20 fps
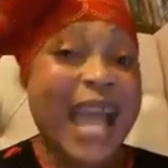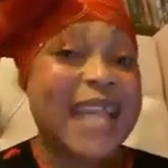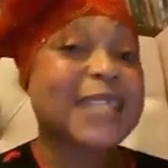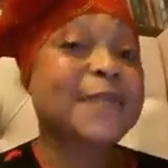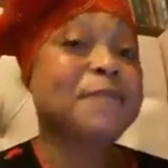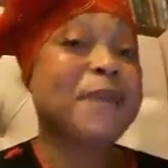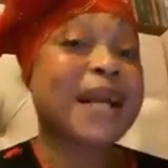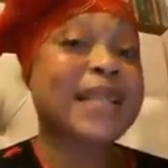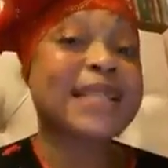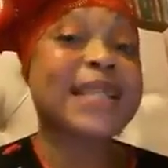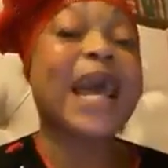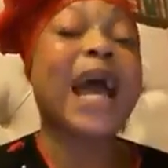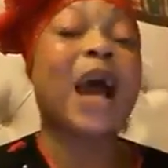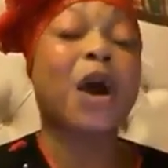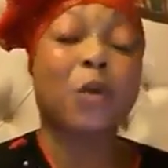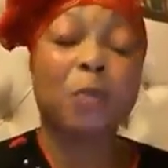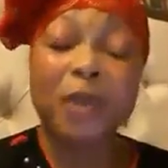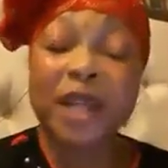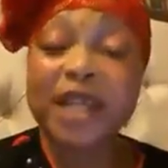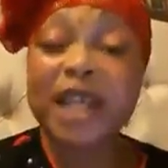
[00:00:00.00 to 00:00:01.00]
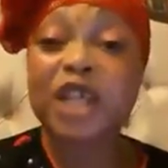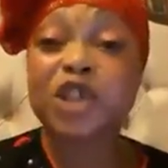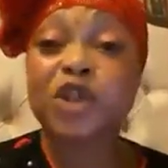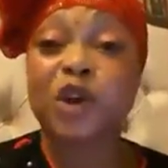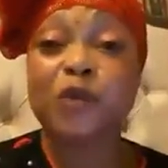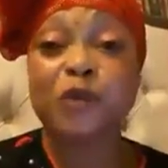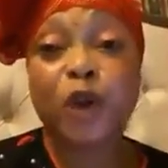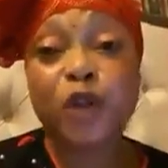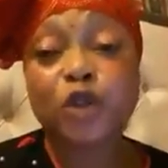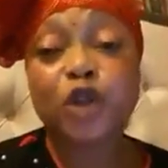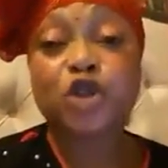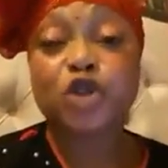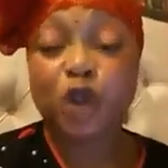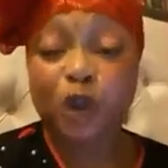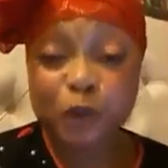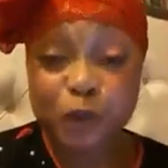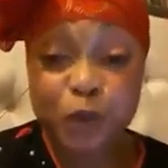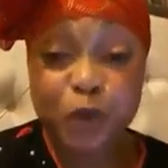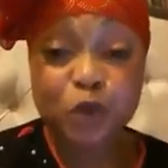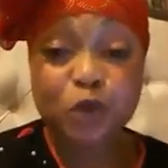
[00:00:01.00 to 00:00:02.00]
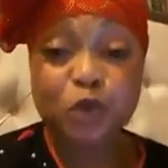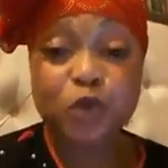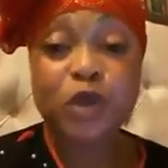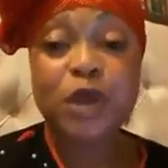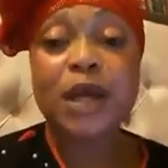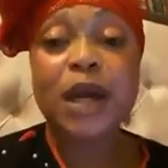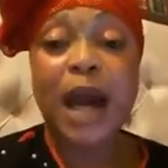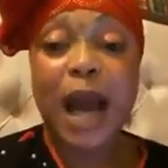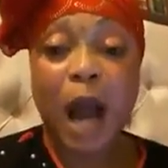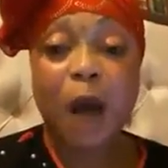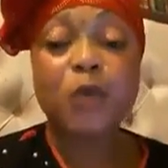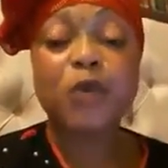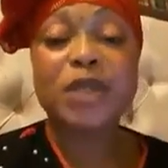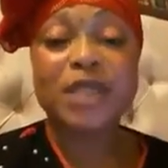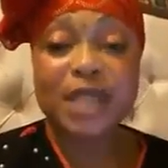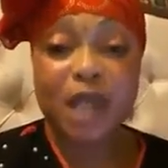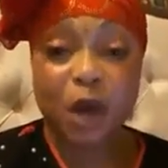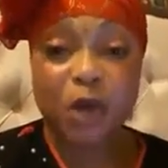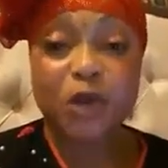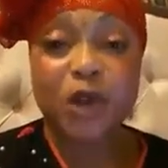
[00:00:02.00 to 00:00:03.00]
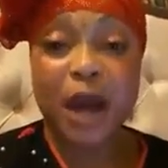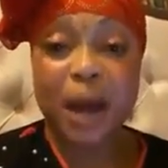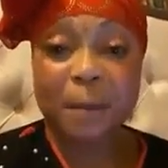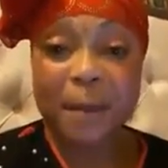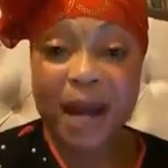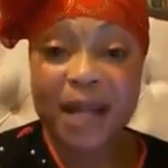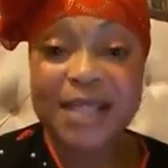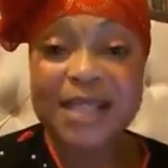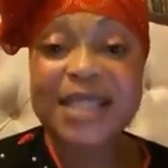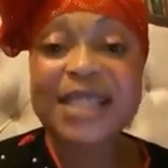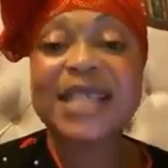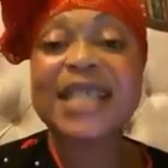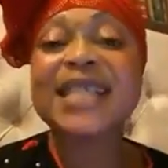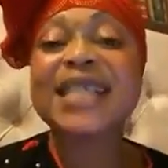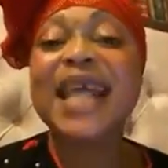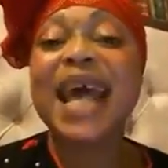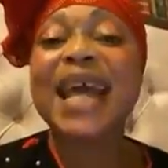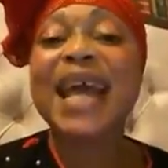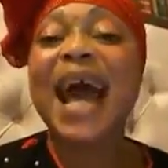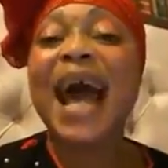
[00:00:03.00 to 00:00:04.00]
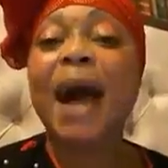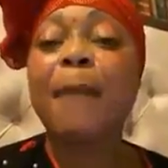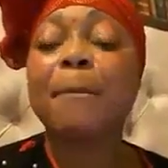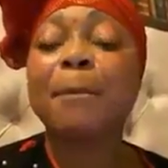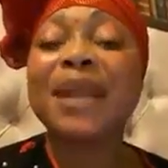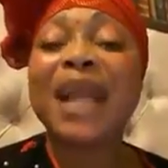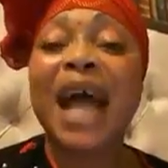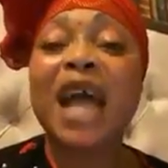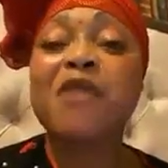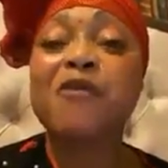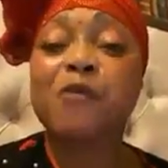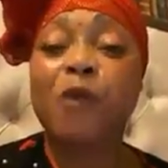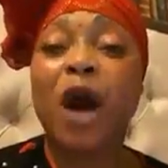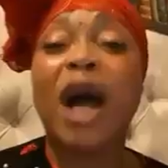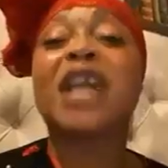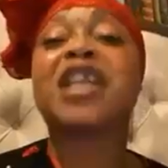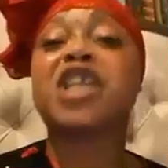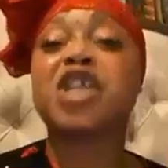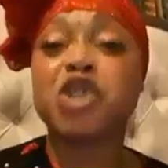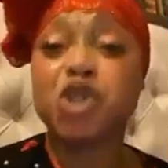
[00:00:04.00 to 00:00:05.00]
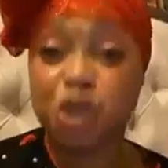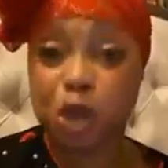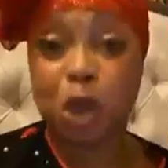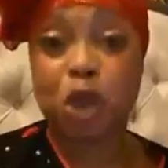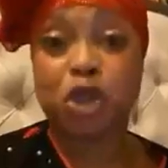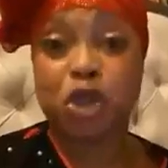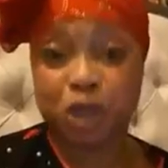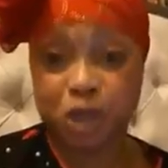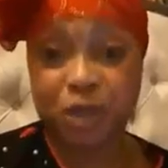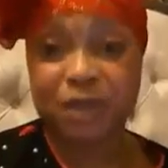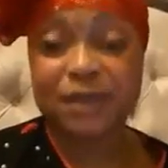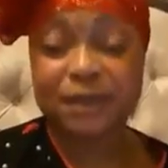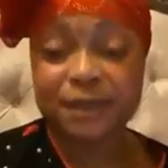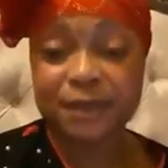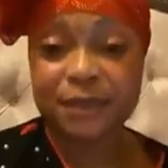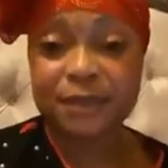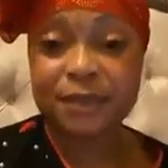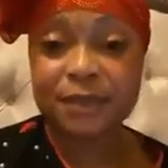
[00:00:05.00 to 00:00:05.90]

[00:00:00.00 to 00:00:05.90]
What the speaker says: Ex parte application, for those of you, I will tell you about it. It's like applying for an injunction.